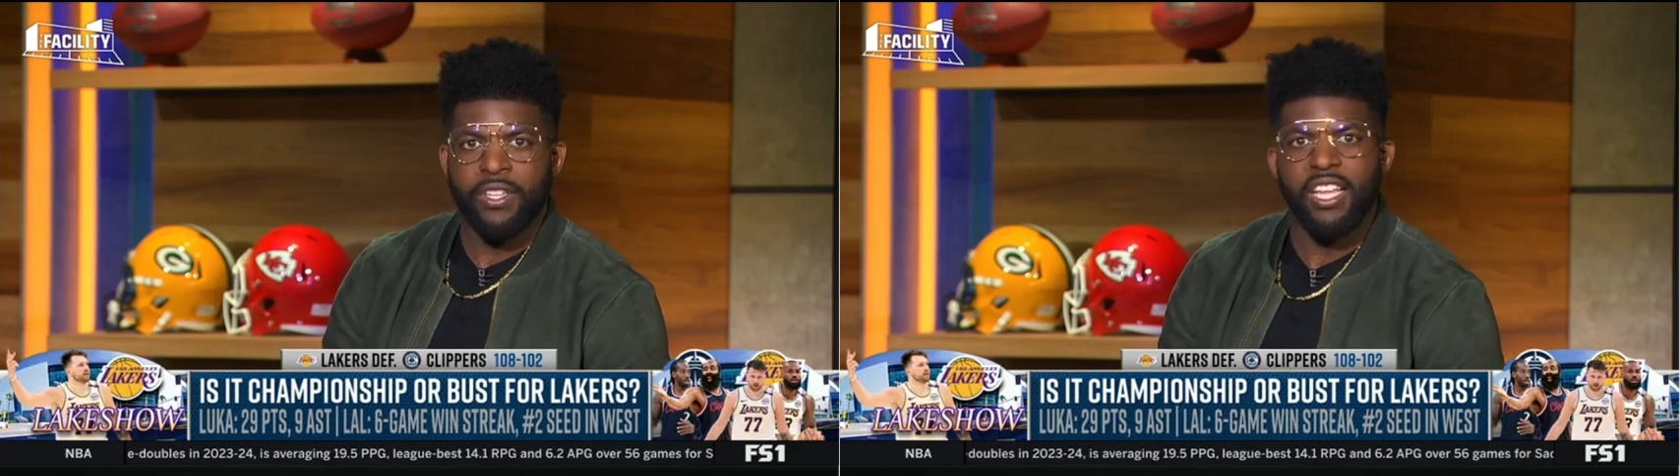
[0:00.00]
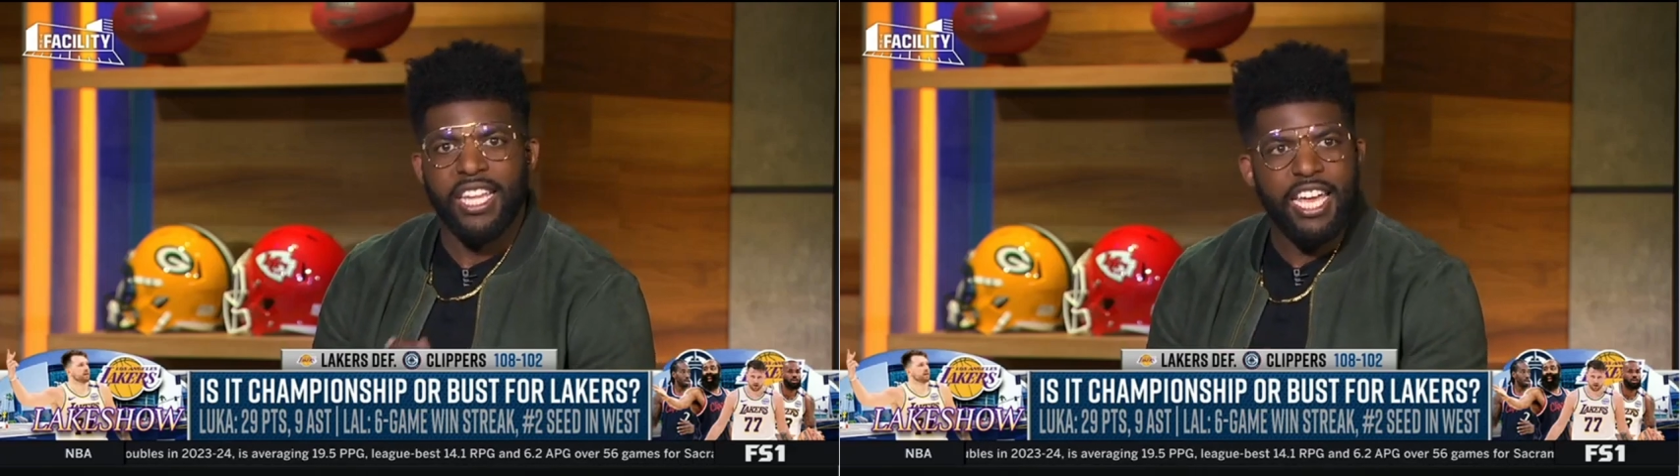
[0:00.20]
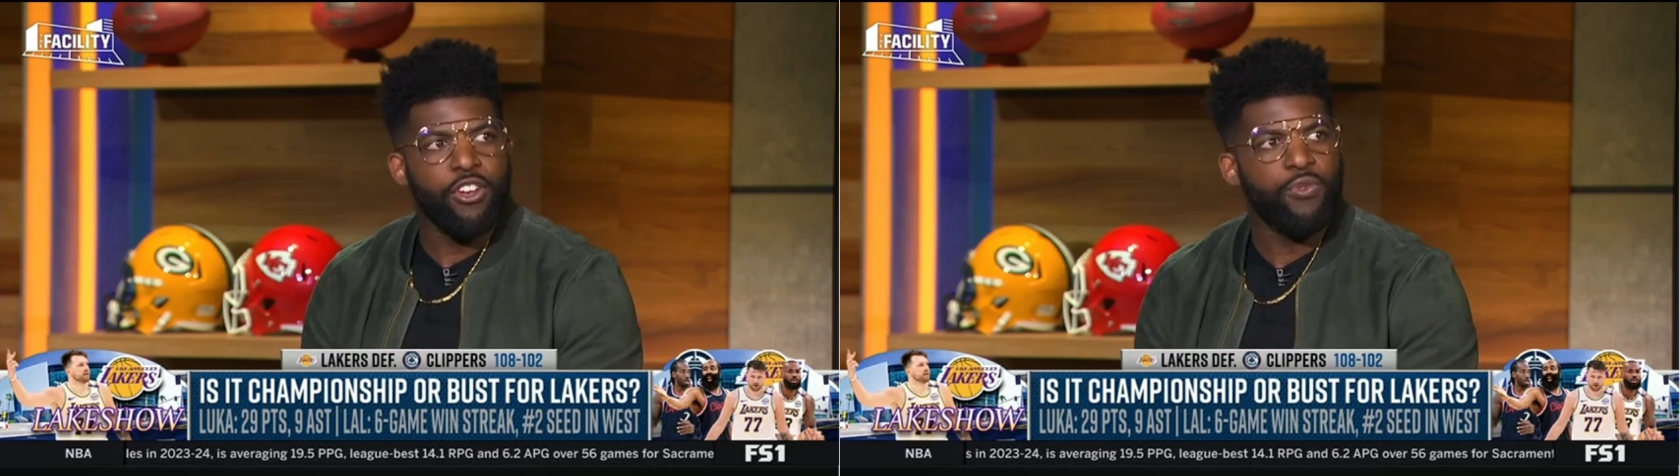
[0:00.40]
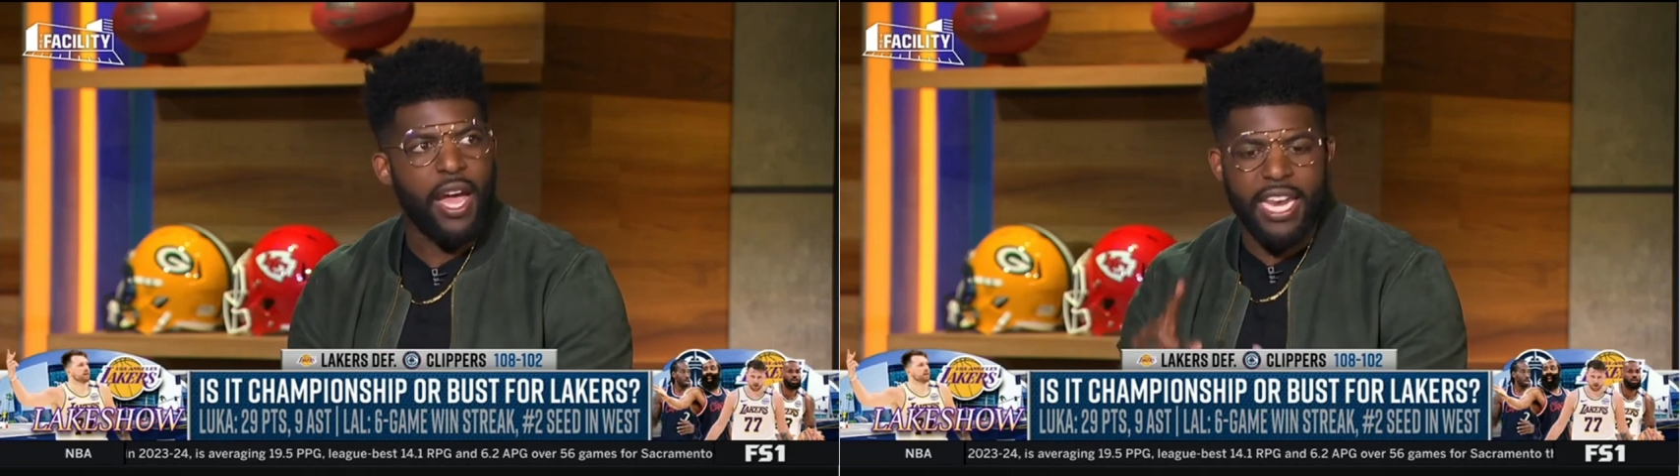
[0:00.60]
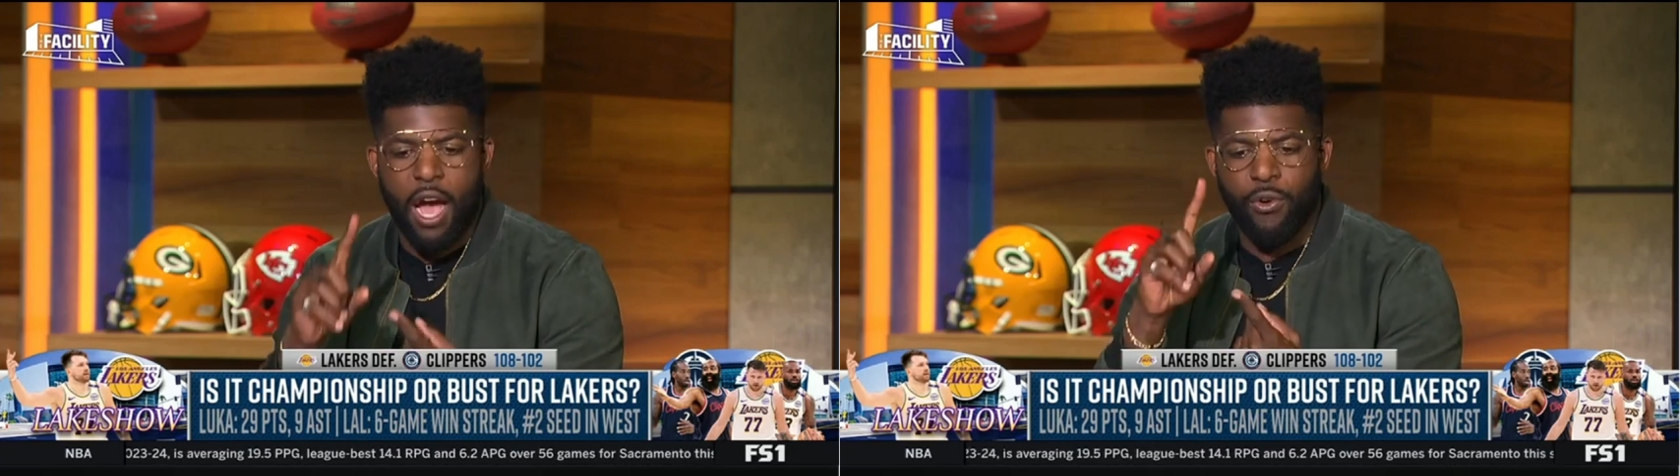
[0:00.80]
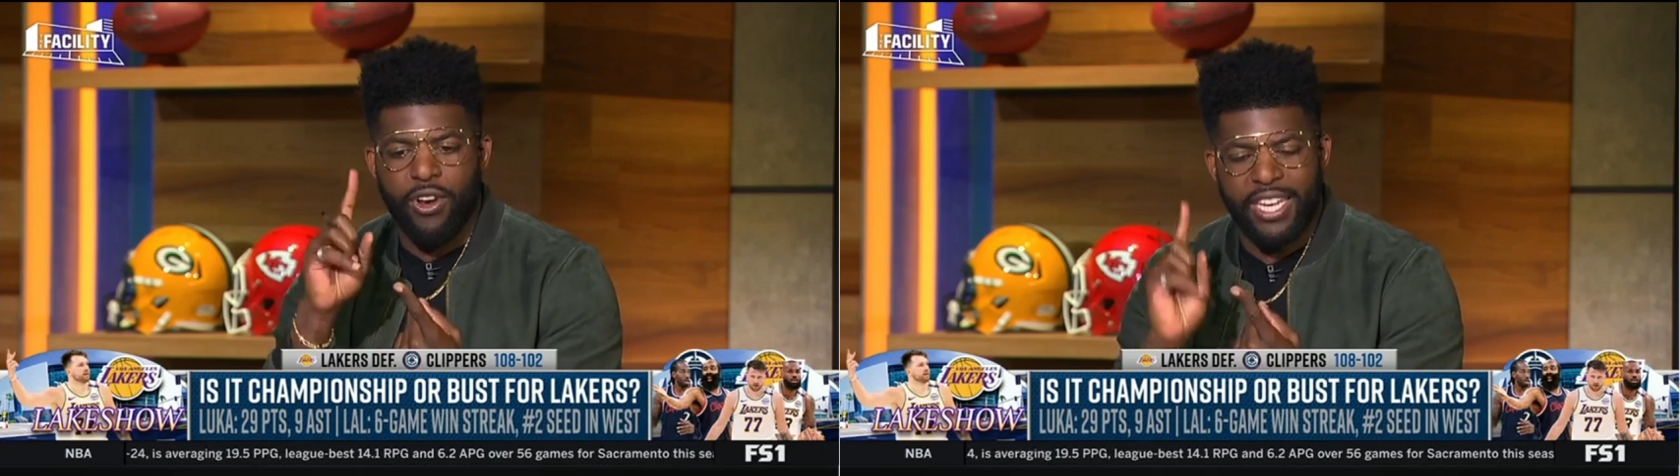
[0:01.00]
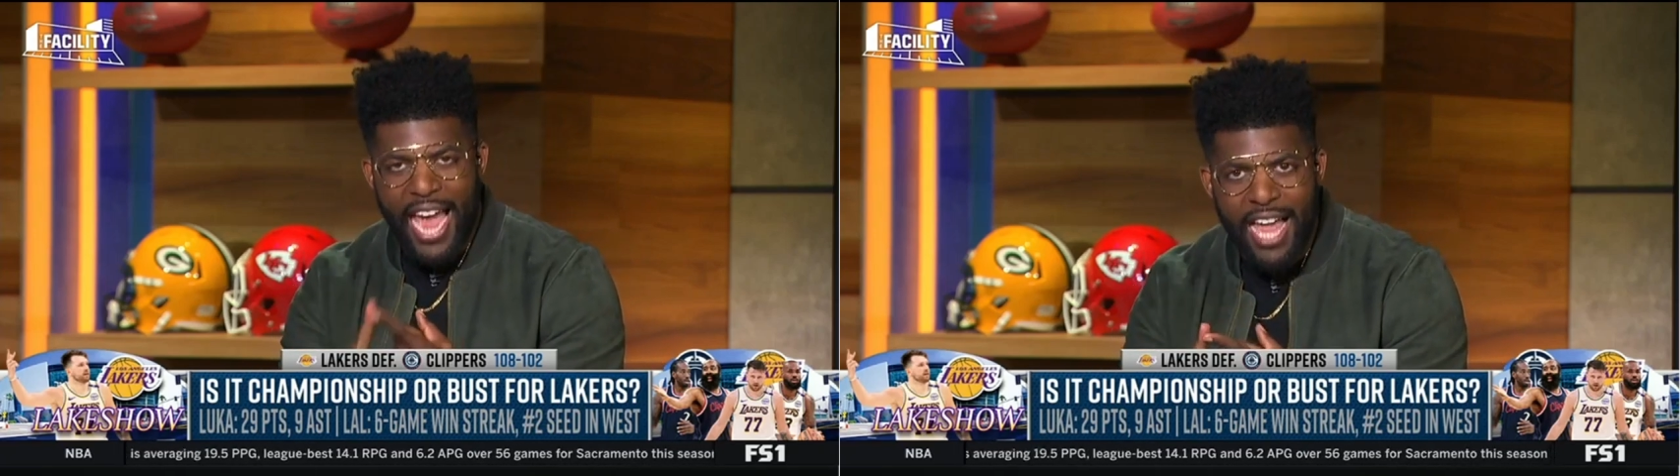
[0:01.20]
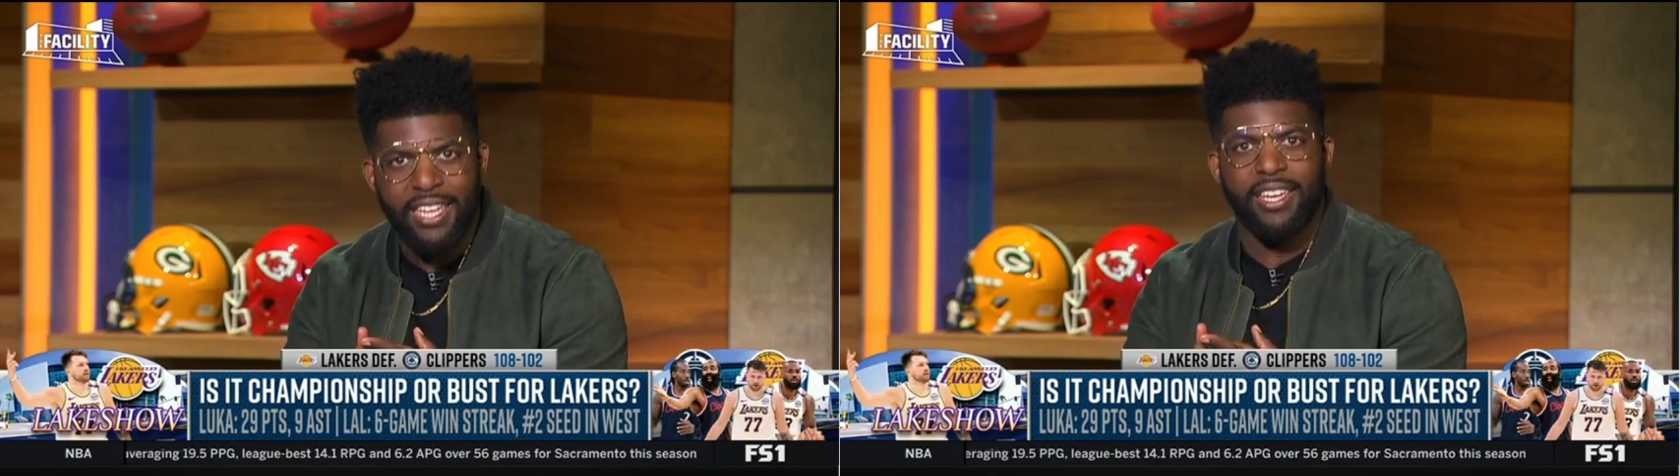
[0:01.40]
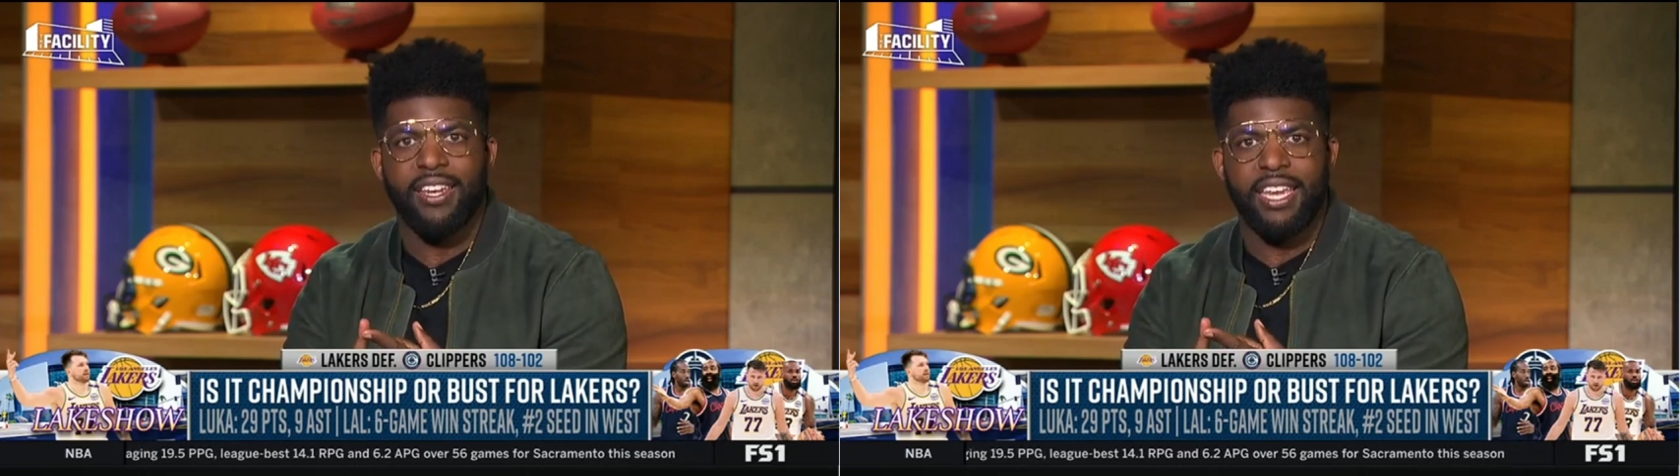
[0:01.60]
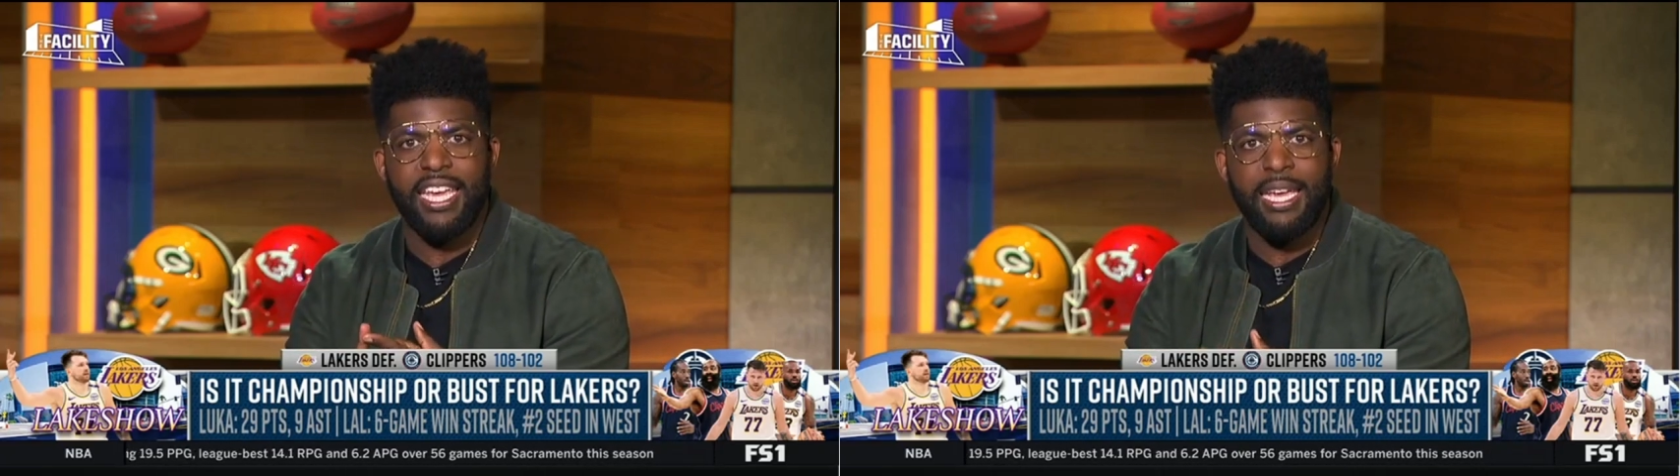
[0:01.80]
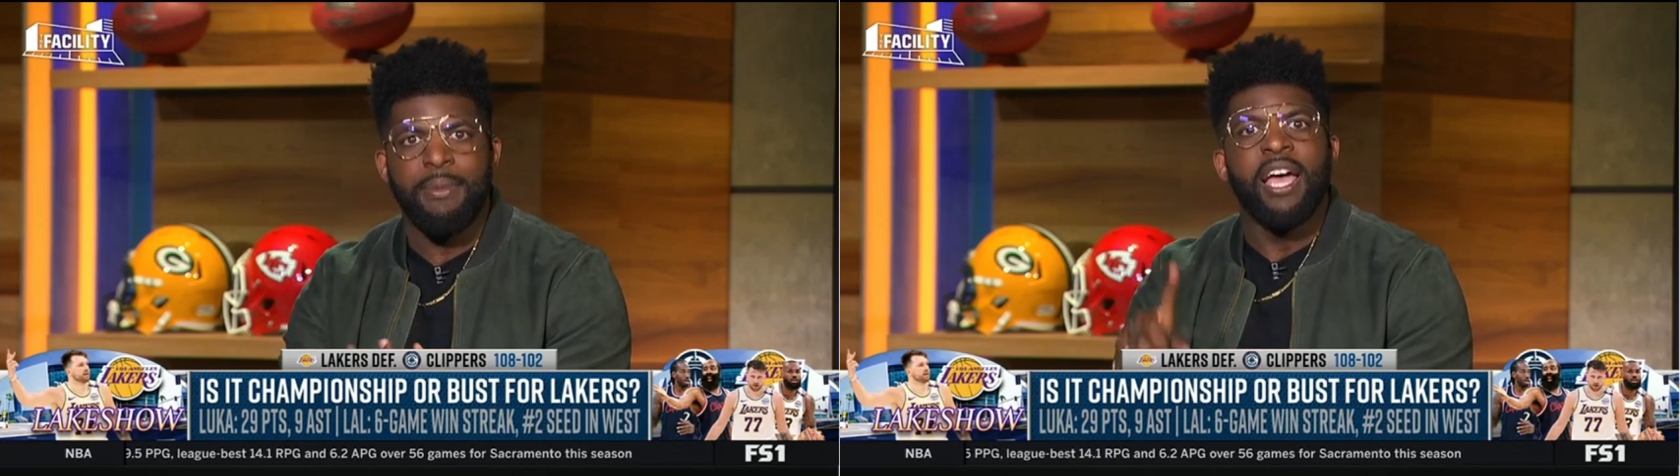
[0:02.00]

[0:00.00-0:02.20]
The Lakers right now are a talented team